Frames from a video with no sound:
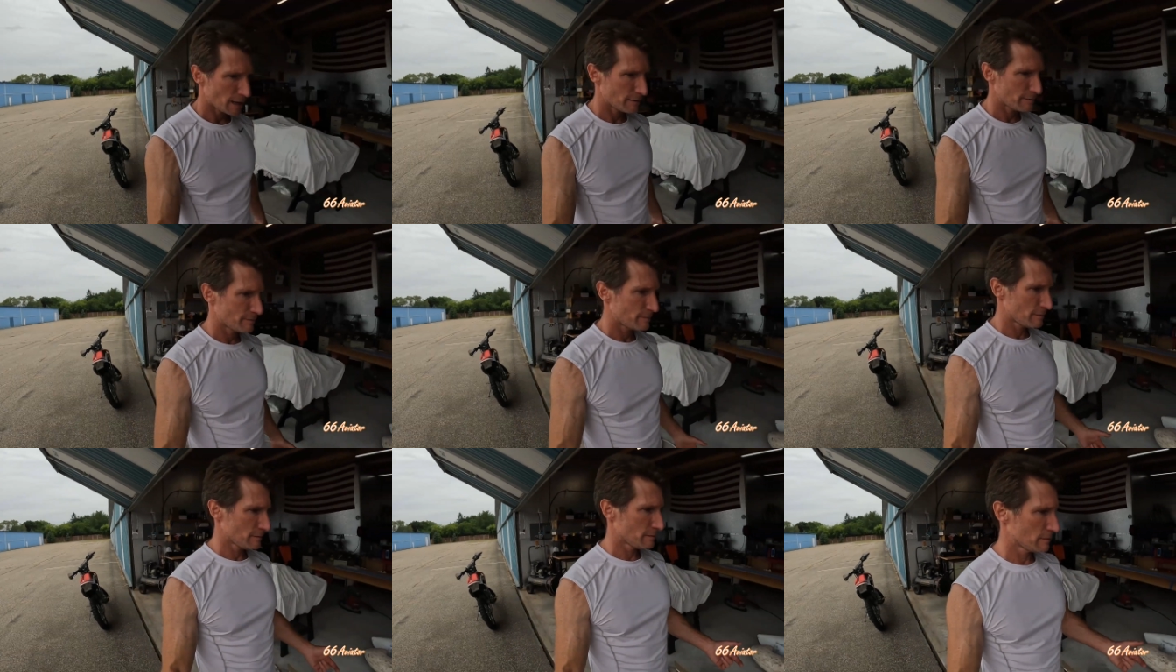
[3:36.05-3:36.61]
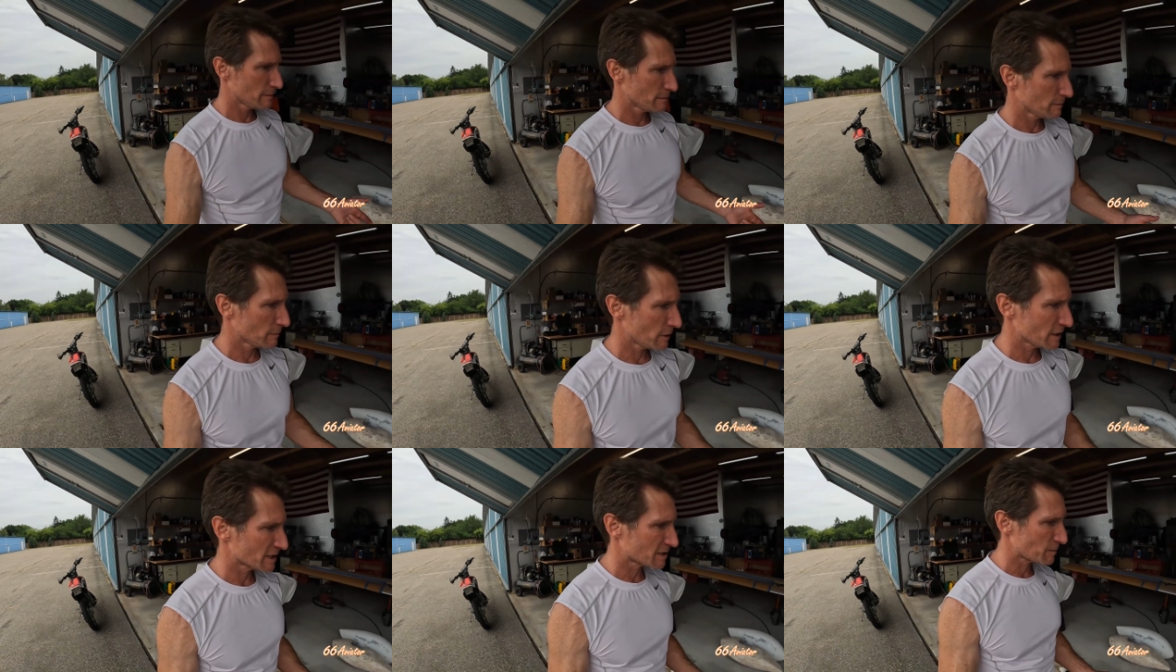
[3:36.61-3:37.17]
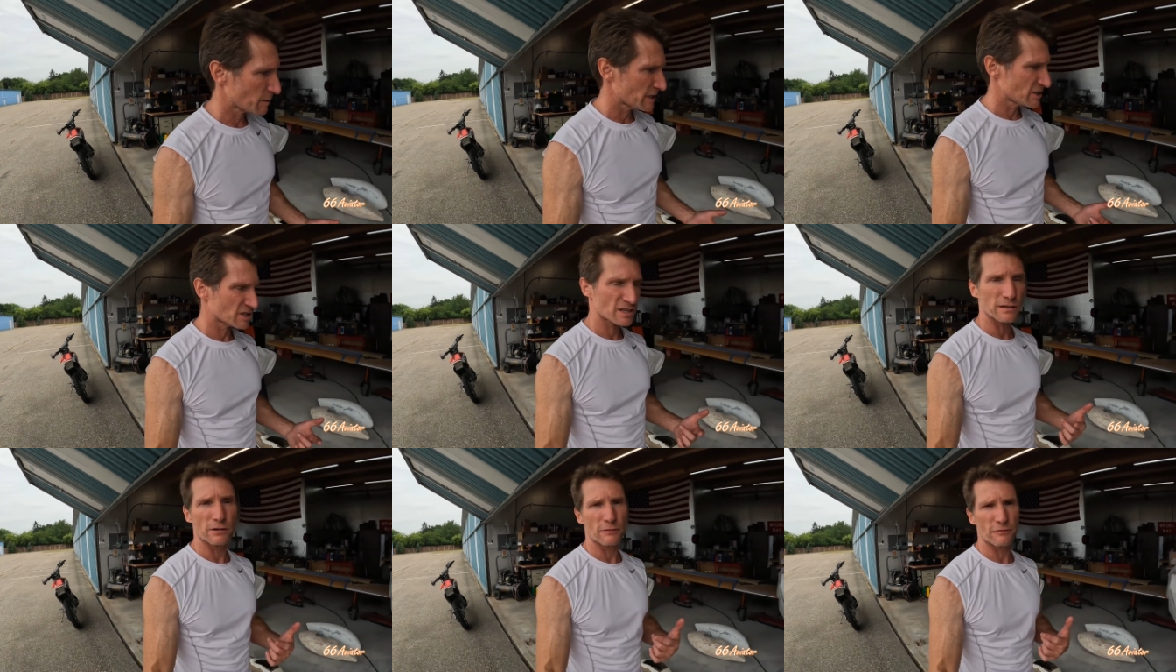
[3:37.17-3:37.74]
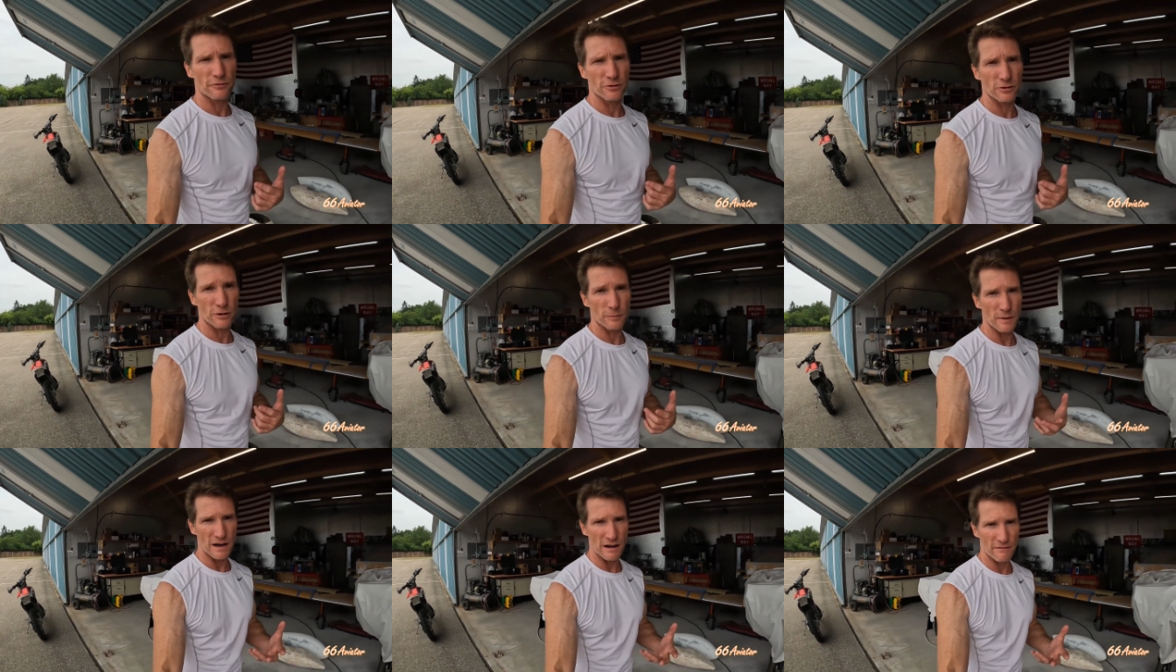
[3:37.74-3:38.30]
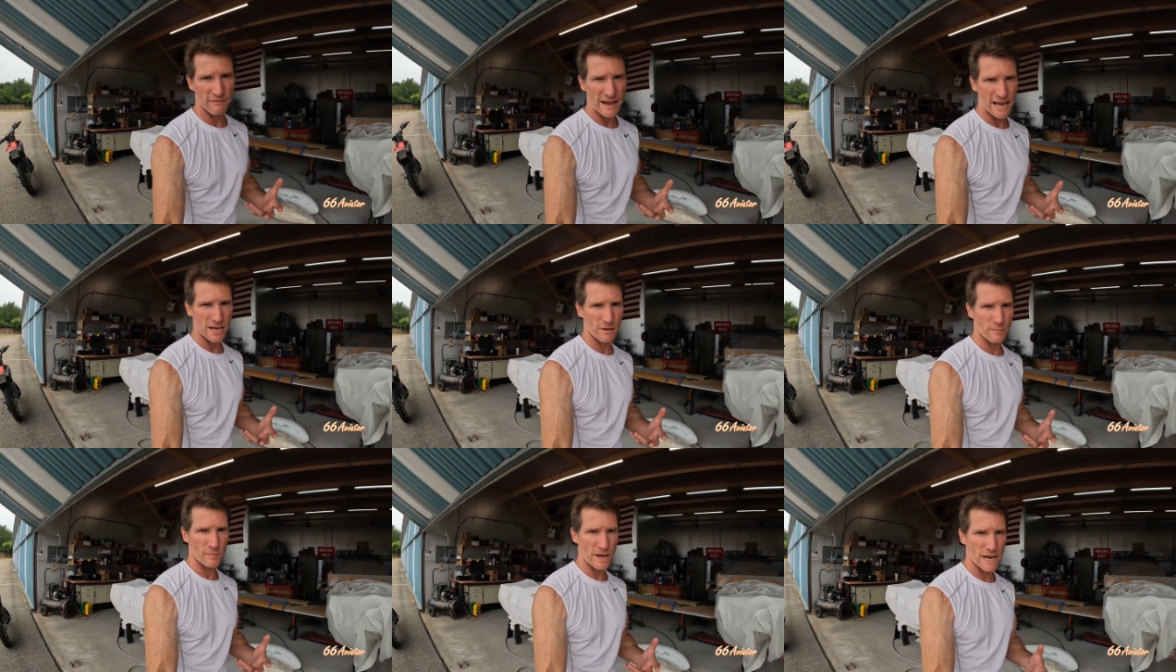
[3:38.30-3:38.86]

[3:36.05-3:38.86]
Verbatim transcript: I want to explain just a little further about vacuum